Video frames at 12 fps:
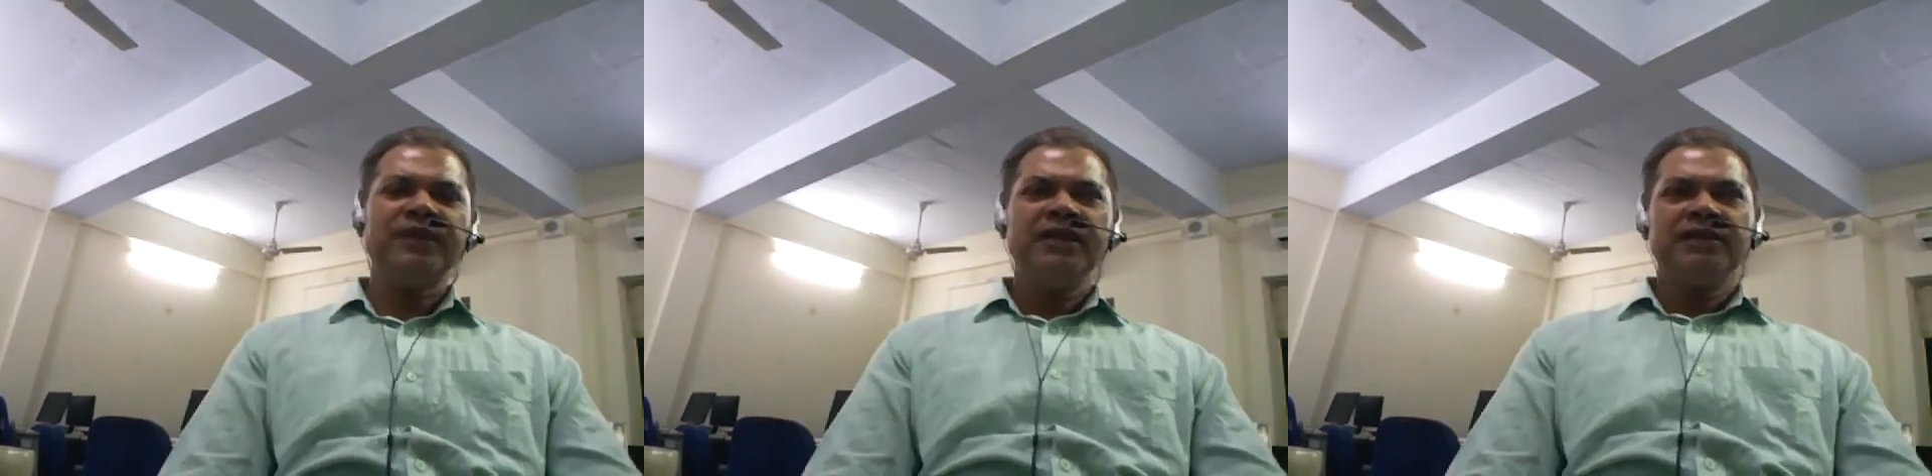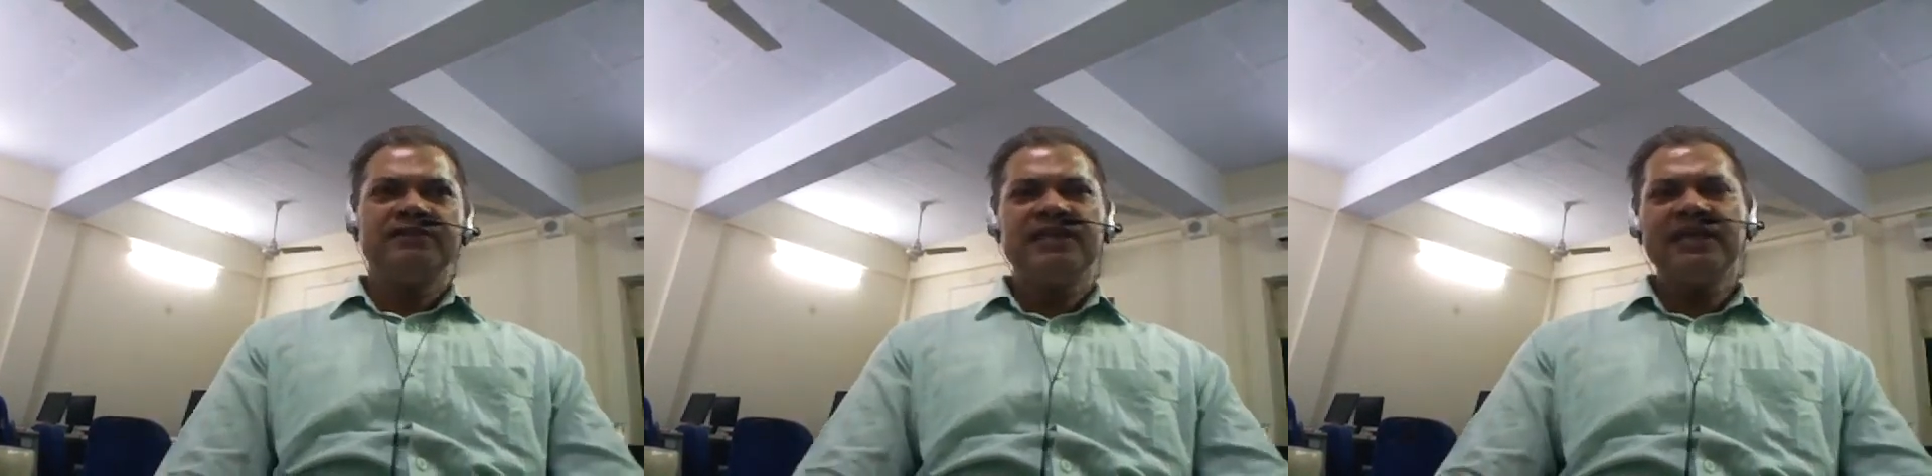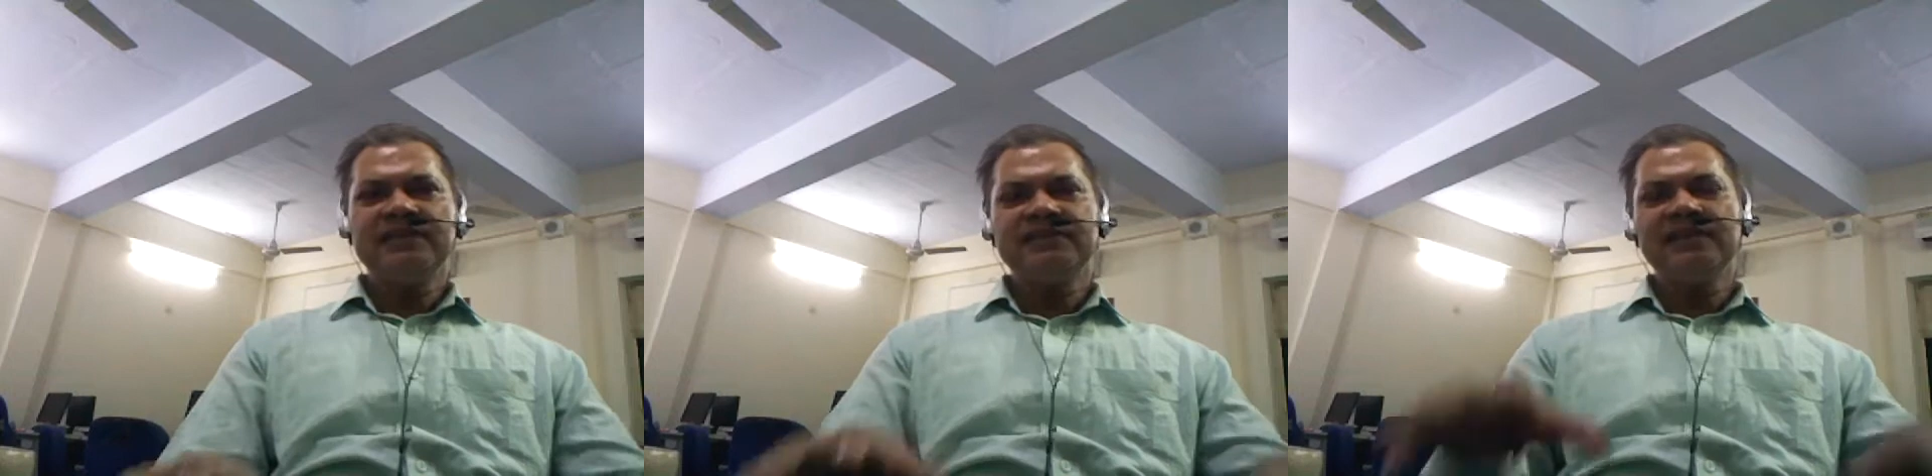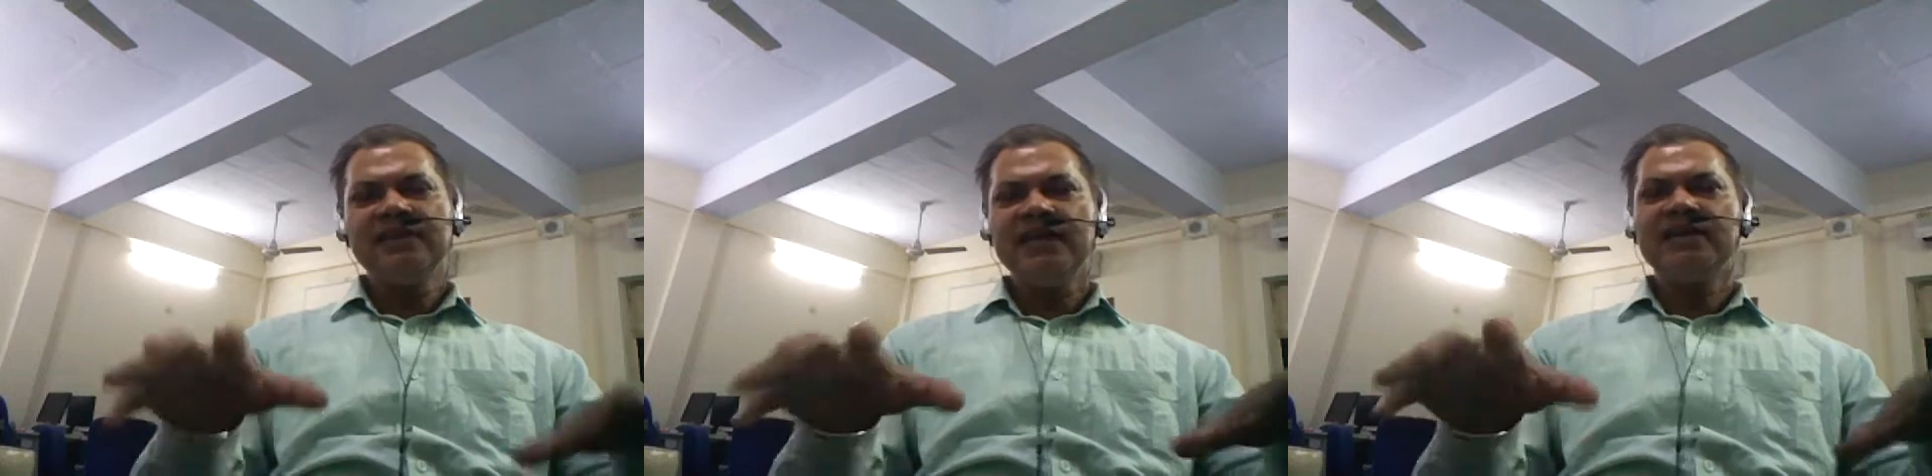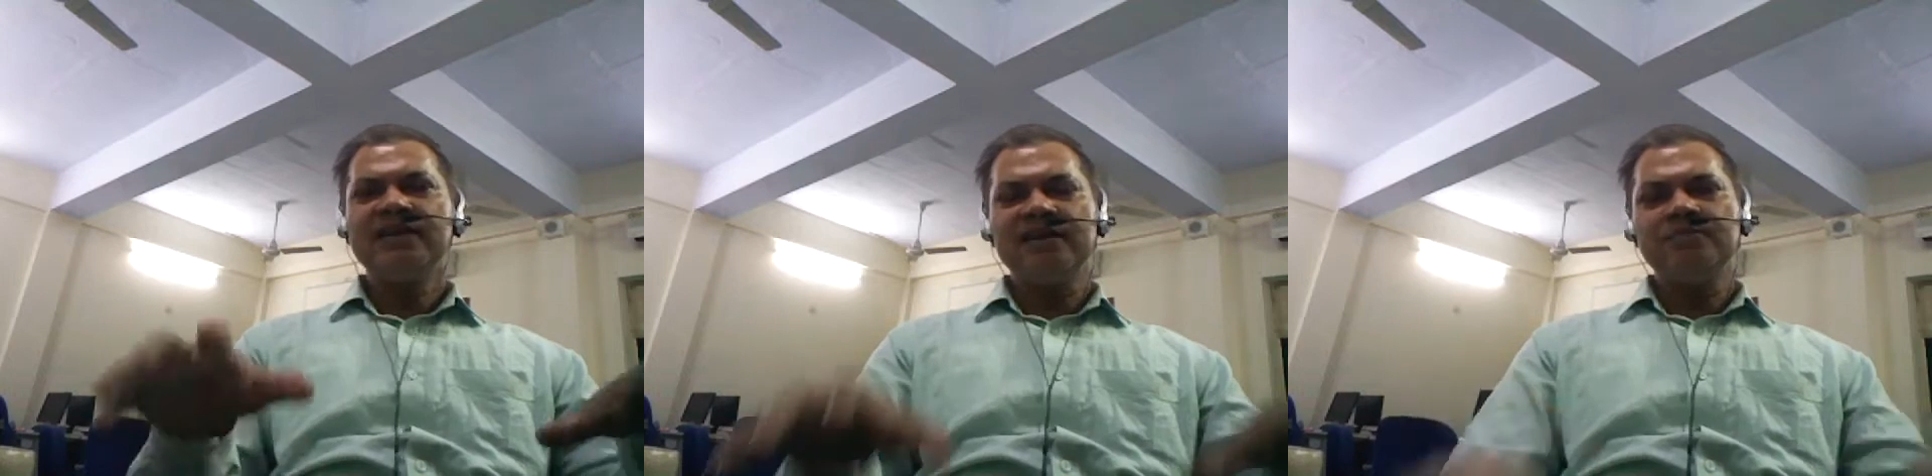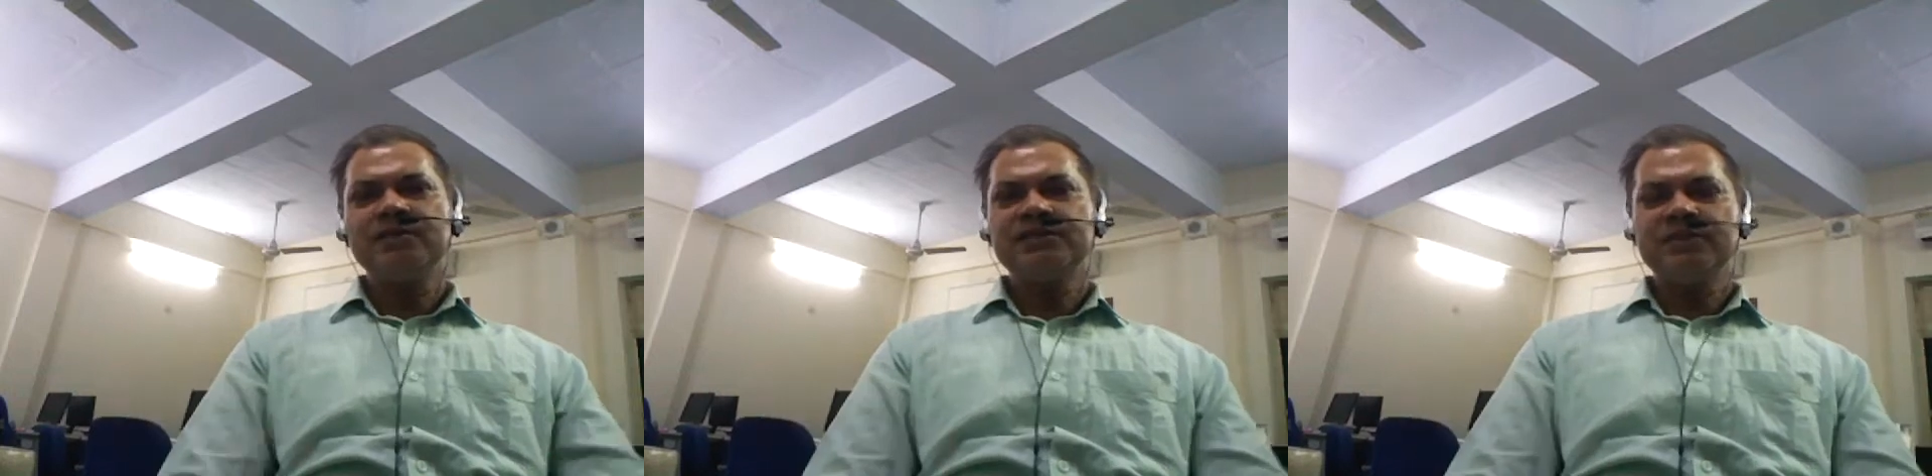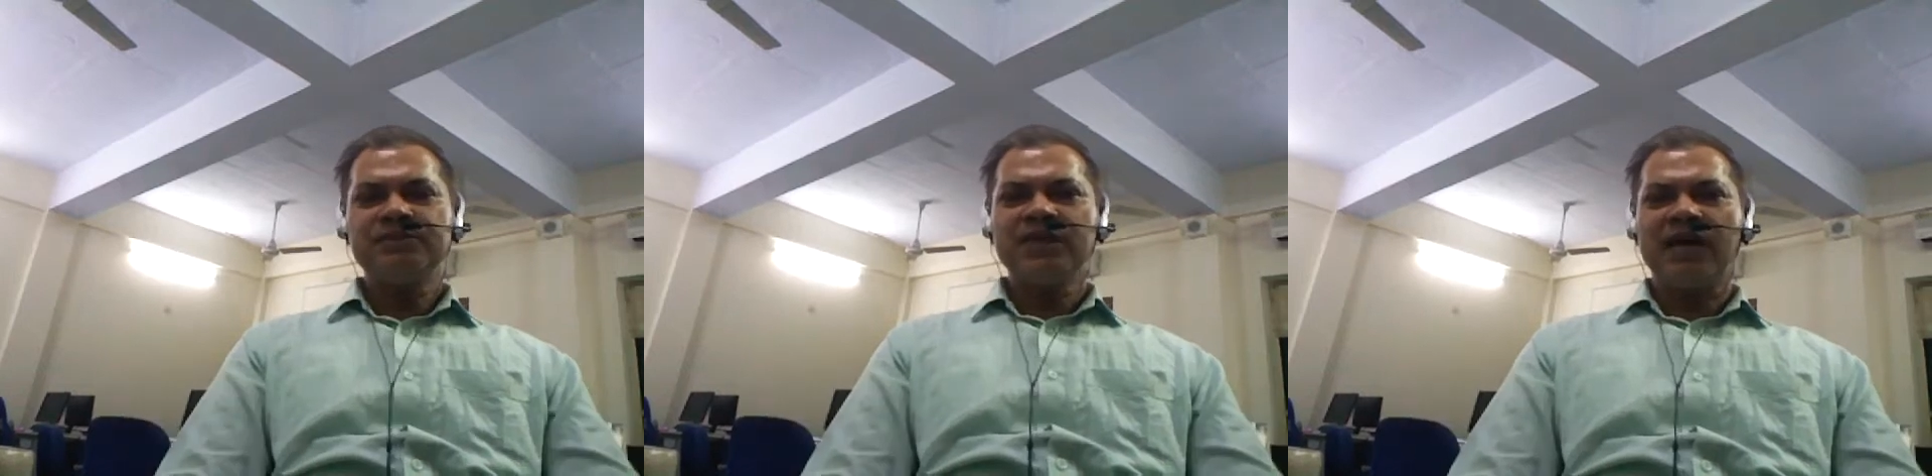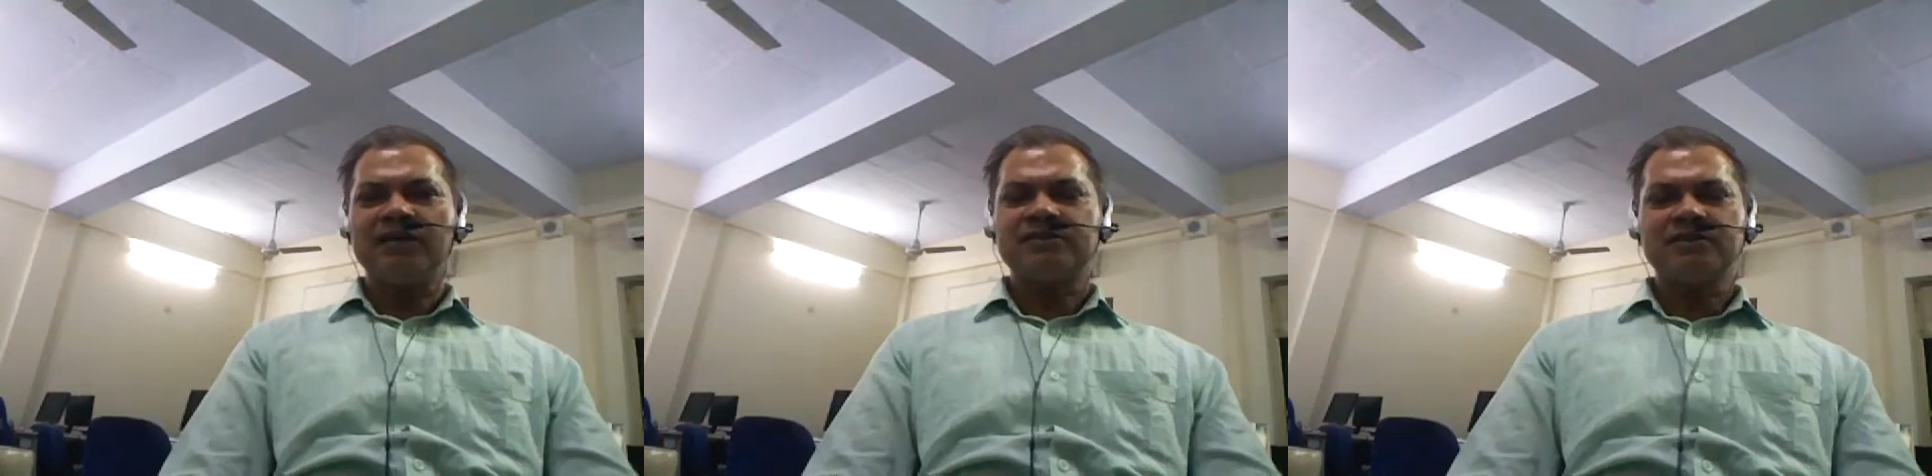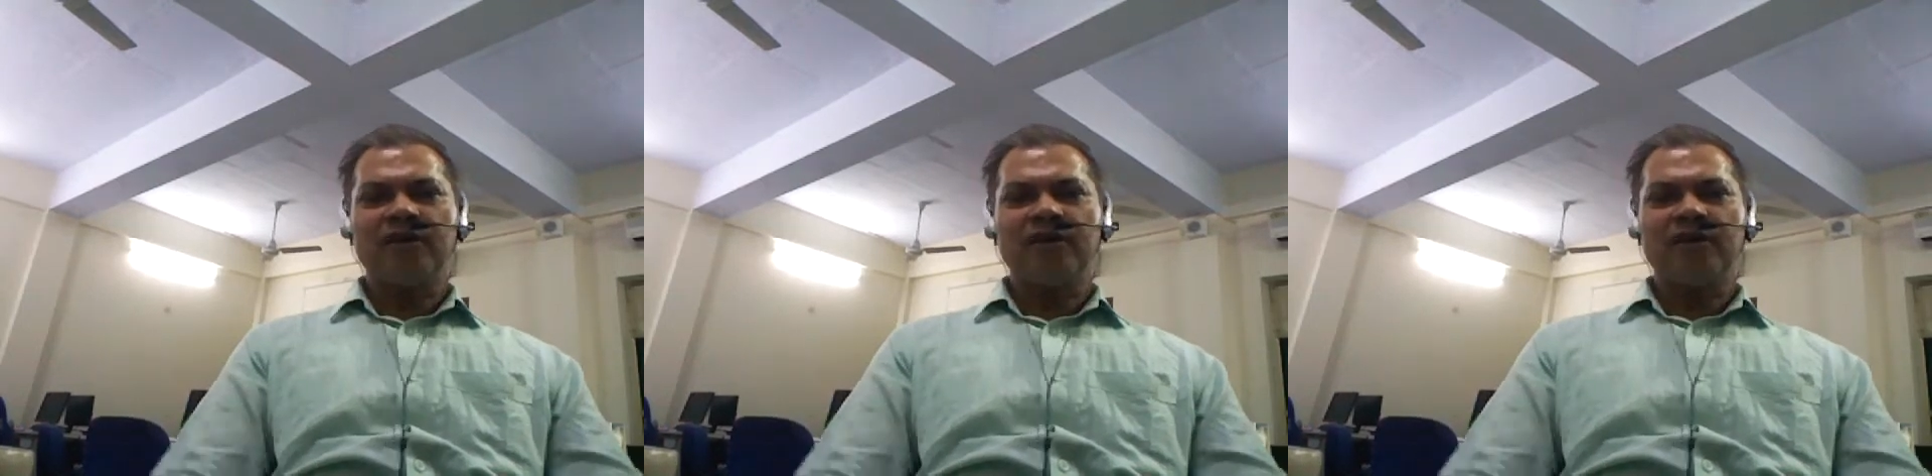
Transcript: then it's a really cumbersome task,